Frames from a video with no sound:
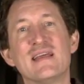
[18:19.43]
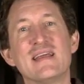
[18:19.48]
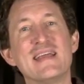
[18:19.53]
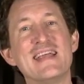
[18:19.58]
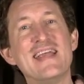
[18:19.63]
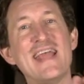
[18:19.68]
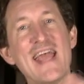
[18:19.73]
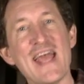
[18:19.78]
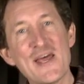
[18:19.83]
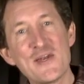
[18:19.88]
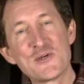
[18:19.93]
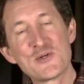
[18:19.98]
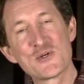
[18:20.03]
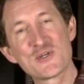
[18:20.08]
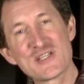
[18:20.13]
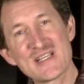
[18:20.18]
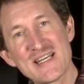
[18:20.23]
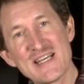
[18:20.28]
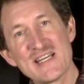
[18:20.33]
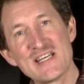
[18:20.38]
he
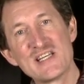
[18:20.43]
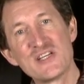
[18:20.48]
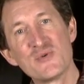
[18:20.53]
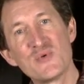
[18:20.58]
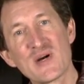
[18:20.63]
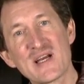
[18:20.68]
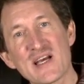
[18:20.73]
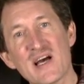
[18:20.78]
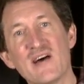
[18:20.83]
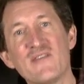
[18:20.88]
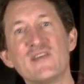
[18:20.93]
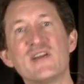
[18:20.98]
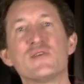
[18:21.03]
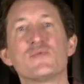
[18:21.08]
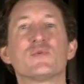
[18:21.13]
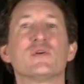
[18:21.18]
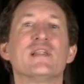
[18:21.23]
enters into a covenant